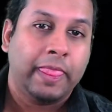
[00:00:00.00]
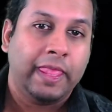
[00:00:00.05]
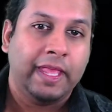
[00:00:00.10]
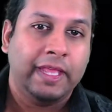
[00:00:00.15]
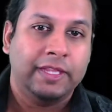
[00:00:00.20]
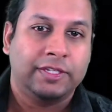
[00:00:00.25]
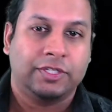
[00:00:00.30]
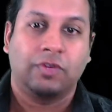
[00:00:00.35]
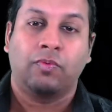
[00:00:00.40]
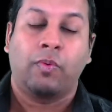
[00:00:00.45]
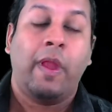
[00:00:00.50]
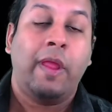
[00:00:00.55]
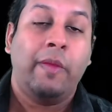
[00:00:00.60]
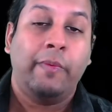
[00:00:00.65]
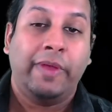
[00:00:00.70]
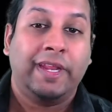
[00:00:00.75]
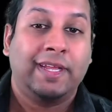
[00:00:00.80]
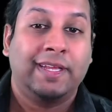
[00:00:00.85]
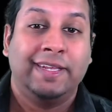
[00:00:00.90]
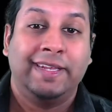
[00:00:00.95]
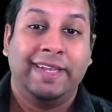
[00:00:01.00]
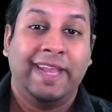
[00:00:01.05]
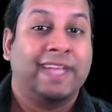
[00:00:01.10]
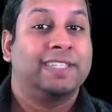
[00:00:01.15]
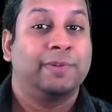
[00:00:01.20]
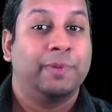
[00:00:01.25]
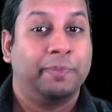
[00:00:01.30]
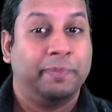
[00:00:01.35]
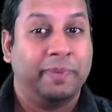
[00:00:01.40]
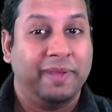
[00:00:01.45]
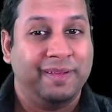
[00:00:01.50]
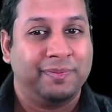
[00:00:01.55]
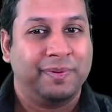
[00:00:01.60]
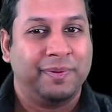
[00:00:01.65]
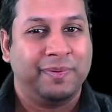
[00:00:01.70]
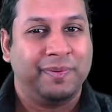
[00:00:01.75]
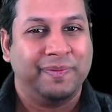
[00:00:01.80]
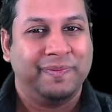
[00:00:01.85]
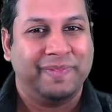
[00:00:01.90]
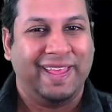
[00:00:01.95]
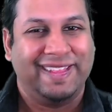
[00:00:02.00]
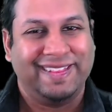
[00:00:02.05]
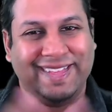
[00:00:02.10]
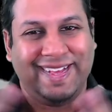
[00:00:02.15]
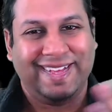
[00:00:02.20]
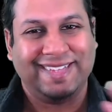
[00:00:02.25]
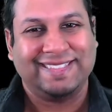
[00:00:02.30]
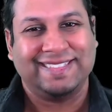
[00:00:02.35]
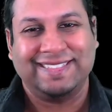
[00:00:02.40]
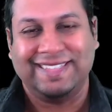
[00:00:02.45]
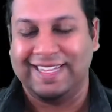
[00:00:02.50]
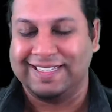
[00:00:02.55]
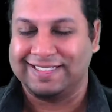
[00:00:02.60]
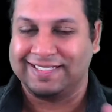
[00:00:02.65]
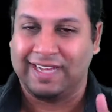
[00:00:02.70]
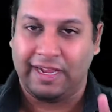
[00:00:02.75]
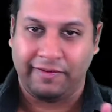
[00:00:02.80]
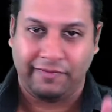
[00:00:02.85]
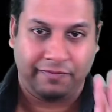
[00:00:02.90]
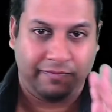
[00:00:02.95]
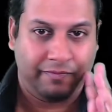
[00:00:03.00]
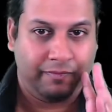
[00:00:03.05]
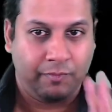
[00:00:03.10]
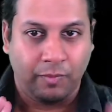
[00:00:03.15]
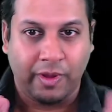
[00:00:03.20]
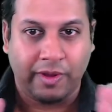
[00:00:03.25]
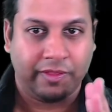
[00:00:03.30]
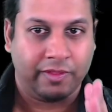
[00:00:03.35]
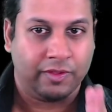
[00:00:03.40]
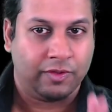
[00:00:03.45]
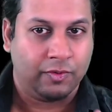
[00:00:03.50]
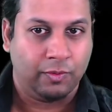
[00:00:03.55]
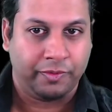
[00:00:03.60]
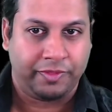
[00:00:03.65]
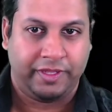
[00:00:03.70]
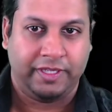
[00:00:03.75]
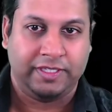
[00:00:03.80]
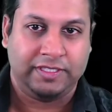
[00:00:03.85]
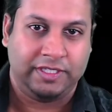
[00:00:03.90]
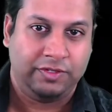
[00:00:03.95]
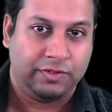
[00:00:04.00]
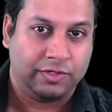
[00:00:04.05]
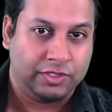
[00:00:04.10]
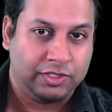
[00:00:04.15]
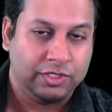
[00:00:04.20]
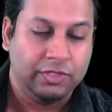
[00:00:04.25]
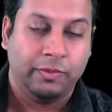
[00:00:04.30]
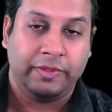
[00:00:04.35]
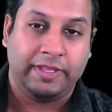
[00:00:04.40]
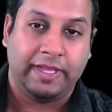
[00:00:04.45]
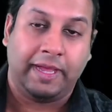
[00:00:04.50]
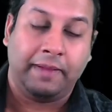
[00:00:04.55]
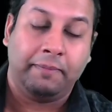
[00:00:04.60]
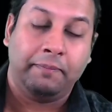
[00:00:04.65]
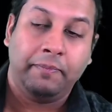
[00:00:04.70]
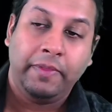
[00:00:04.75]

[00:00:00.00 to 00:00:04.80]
It's a great way to connect with people. And that's kind of one of the cool things that you can do with that.